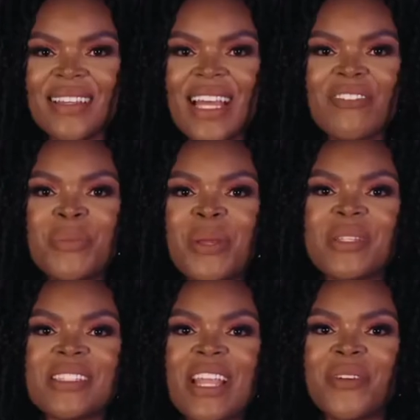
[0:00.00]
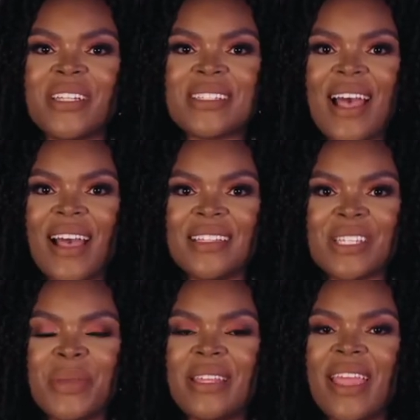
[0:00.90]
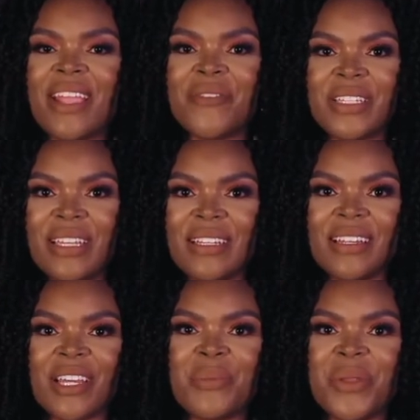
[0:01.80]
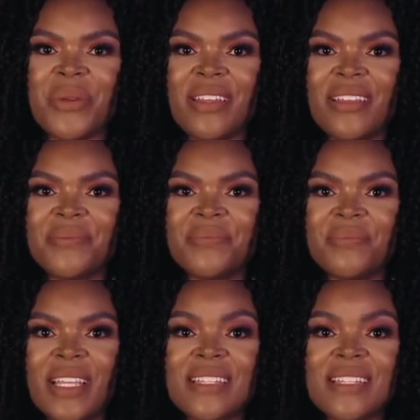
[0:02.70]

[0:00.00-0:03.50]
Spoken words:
Government was never designed to meet every need in a community. It's